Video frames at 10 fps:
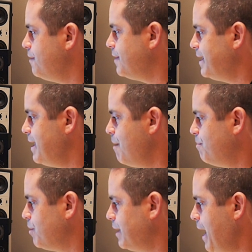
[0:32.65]
the
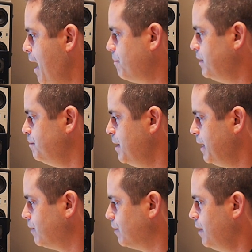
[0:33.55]
Kemper cabinet
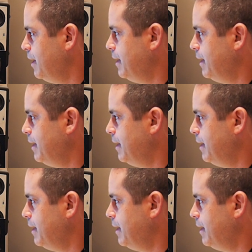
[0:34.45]
maker.